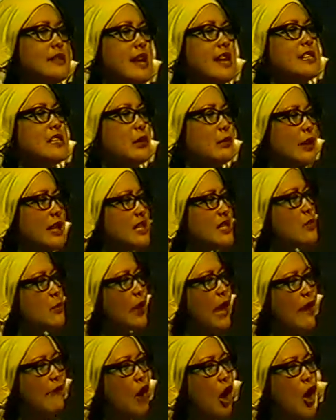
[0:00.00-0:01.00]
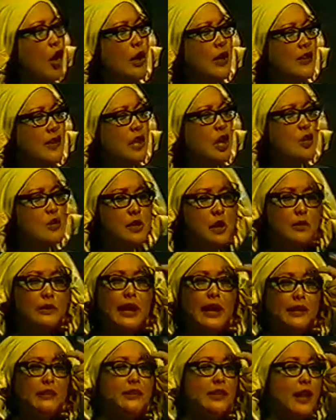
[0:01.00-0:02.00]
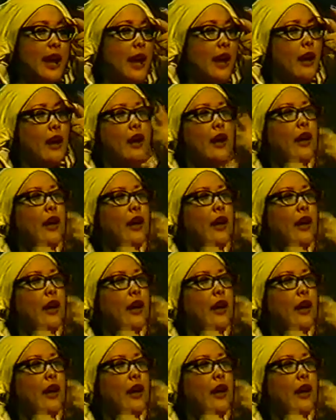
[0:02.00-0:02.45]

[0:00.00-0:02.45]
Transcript: Day is the reason we have a hole in the ozone layer today.